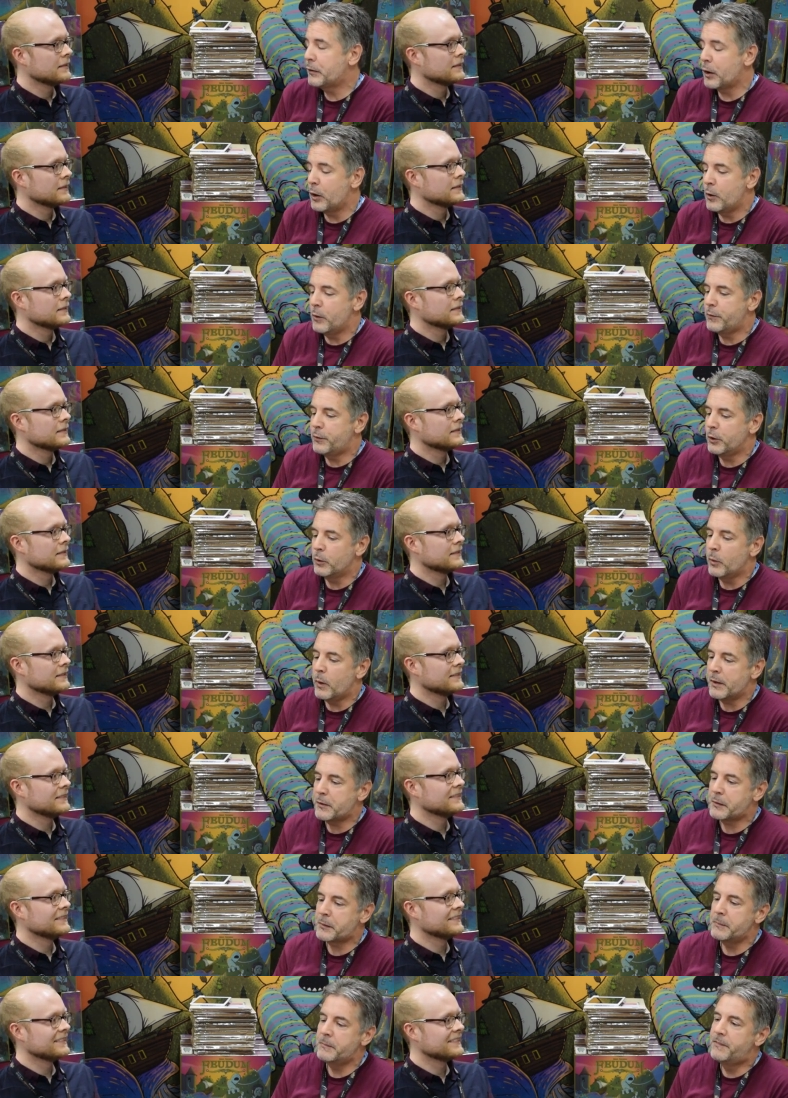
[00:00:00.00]
Speaker 1: So if you
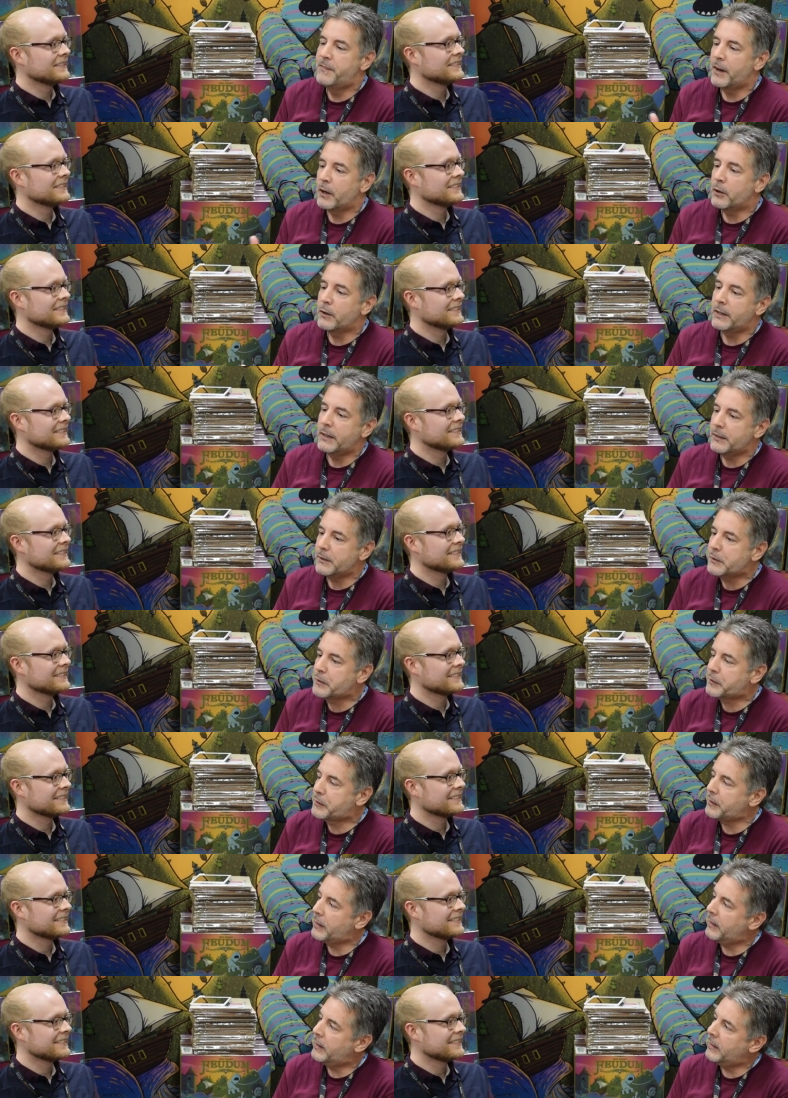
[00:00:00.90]
want some
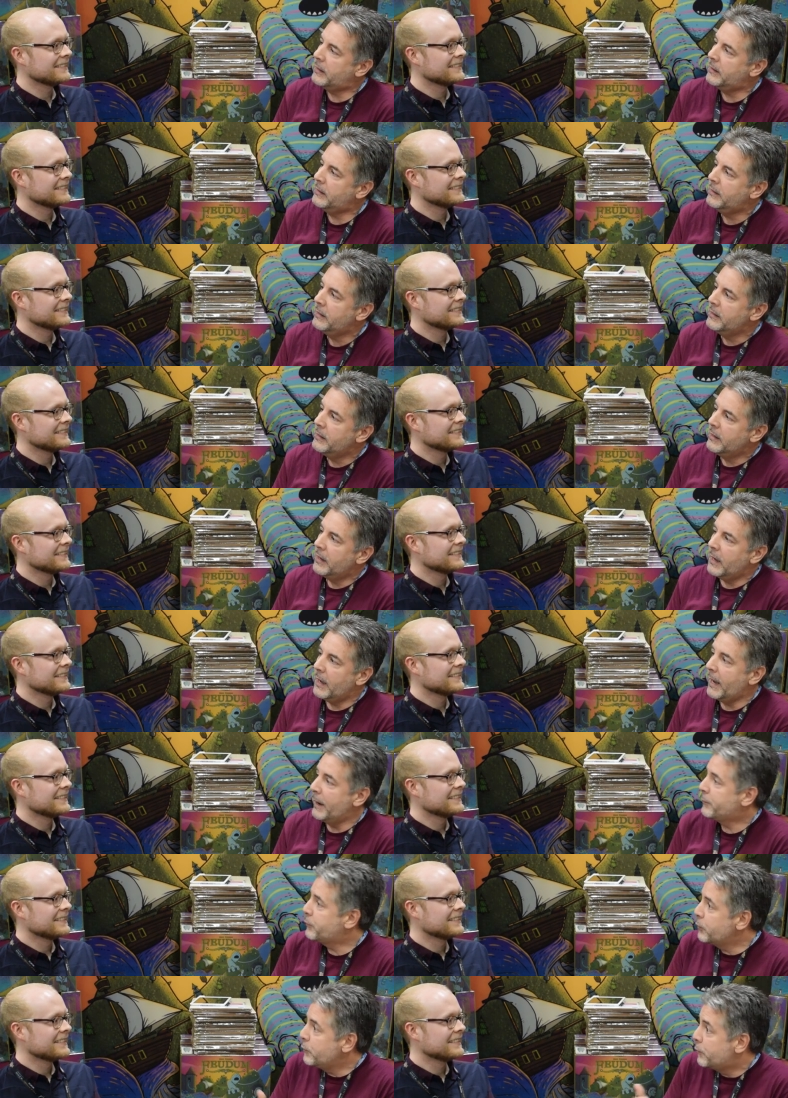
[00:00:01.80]
variance,
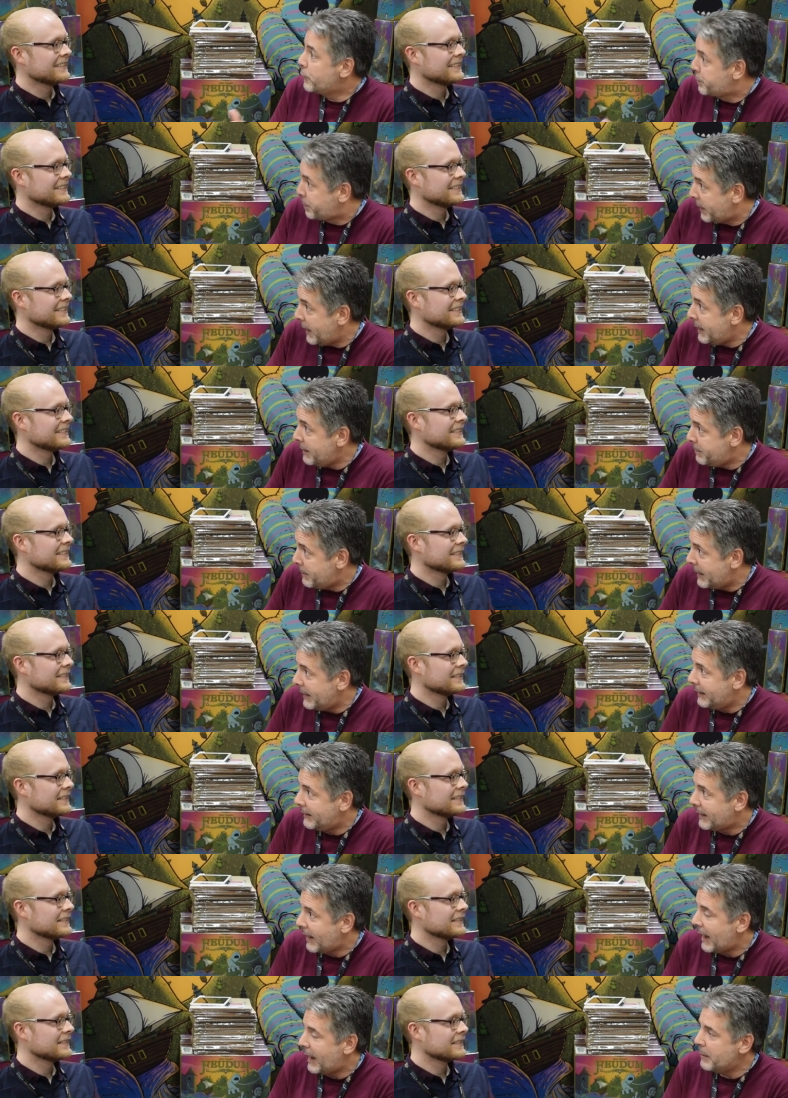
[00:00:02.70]
uh, after you've played
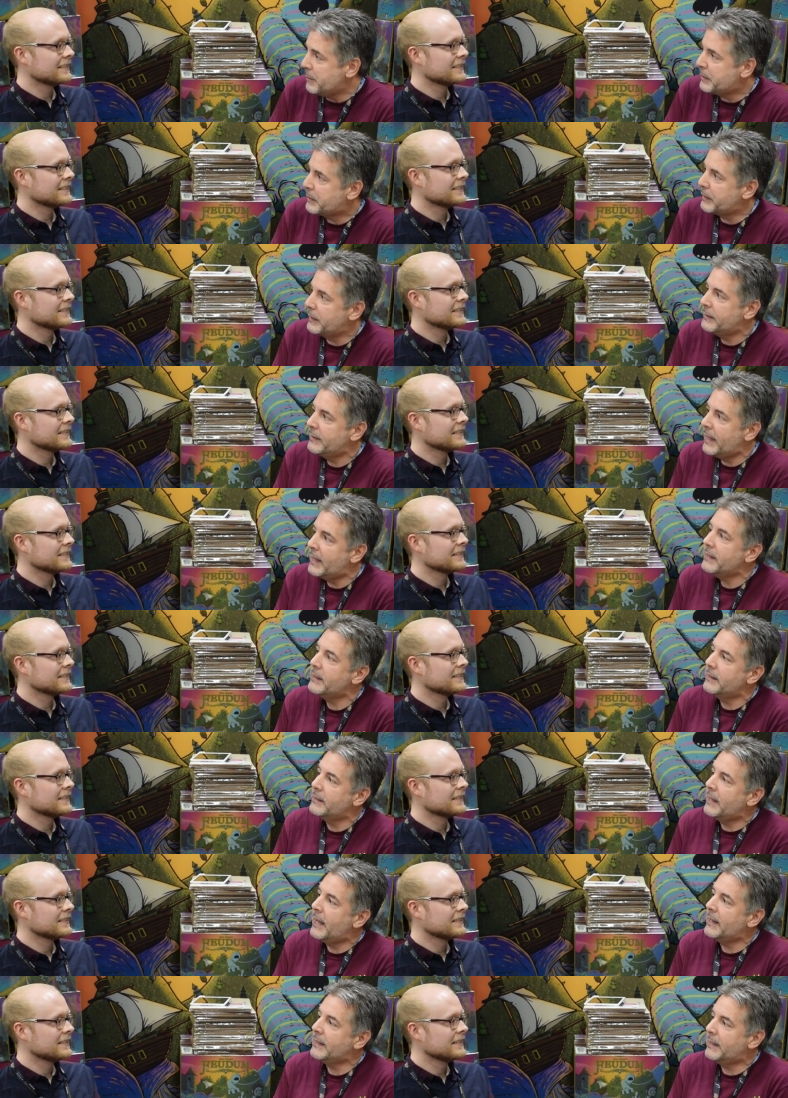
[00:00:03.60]
many times, that,
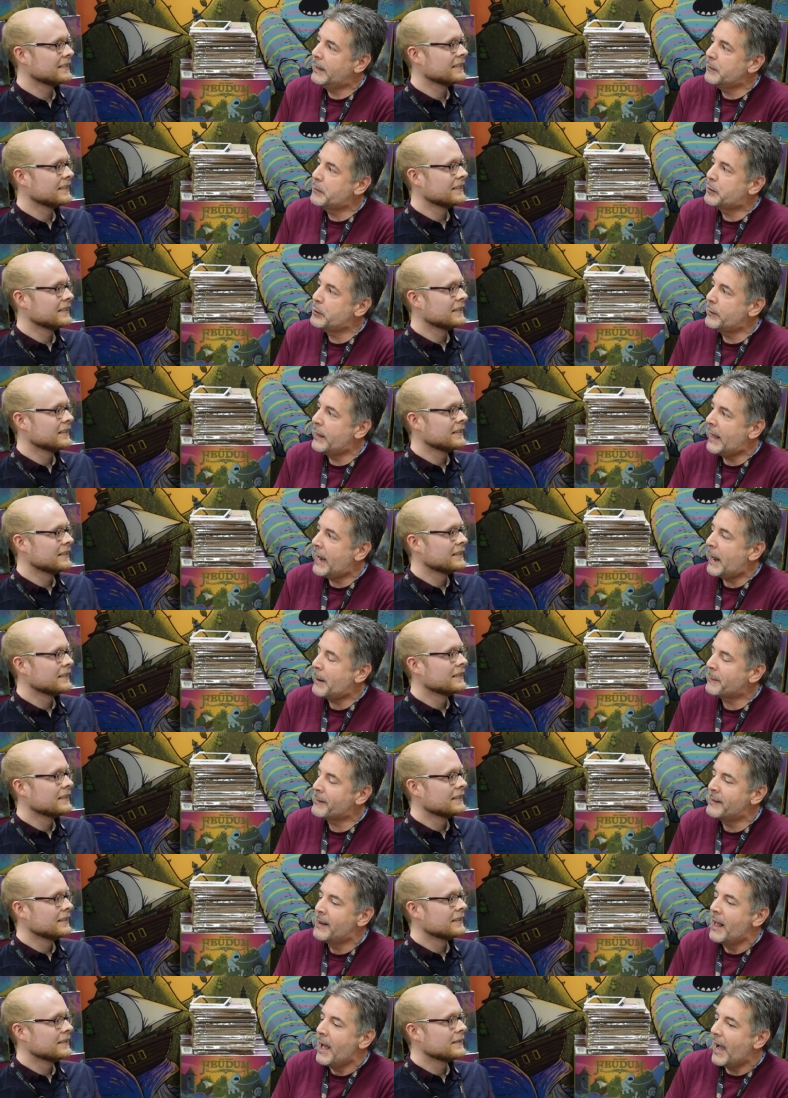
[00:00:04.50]
that gives you that
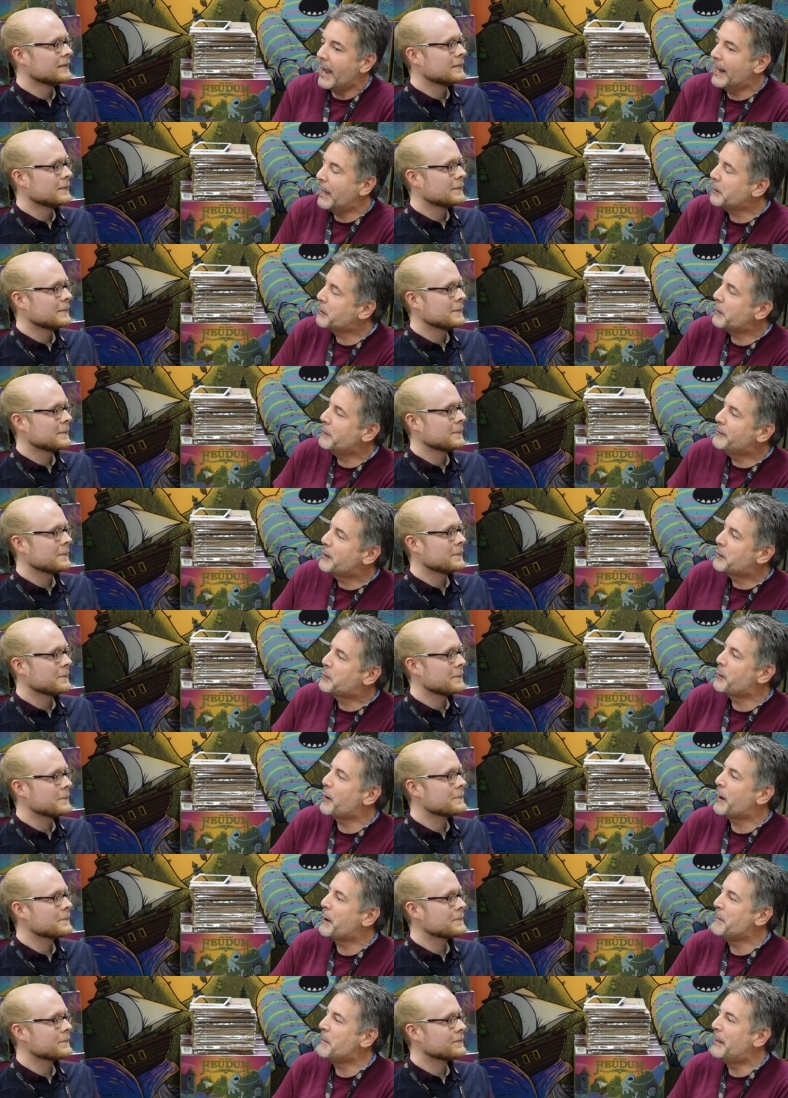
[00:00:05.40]
option. I guess I've
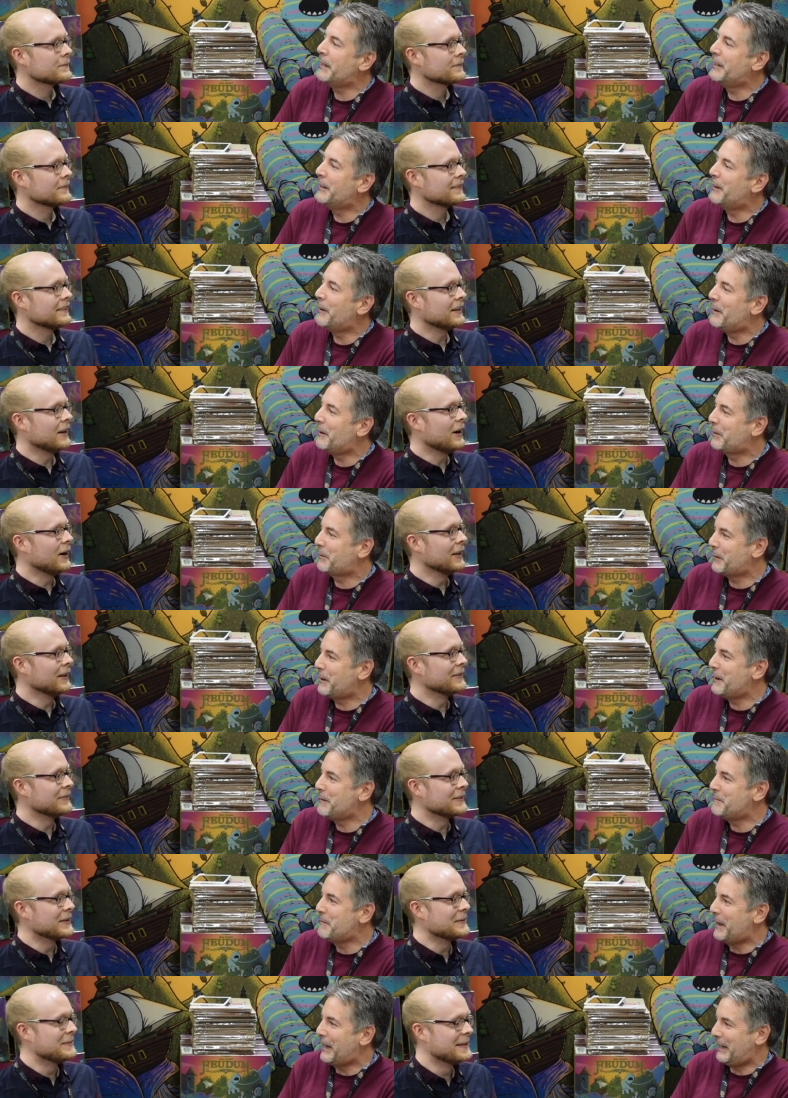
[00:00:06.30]
just recommended all, all
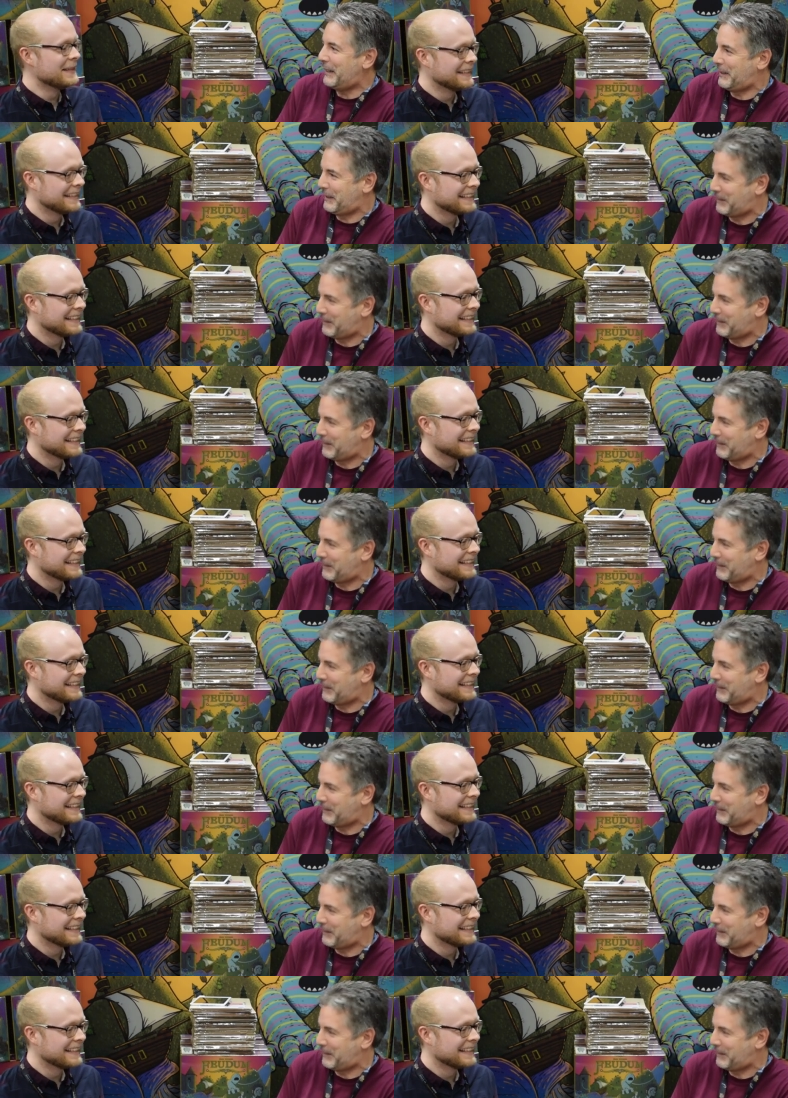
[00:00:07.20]
three of, of my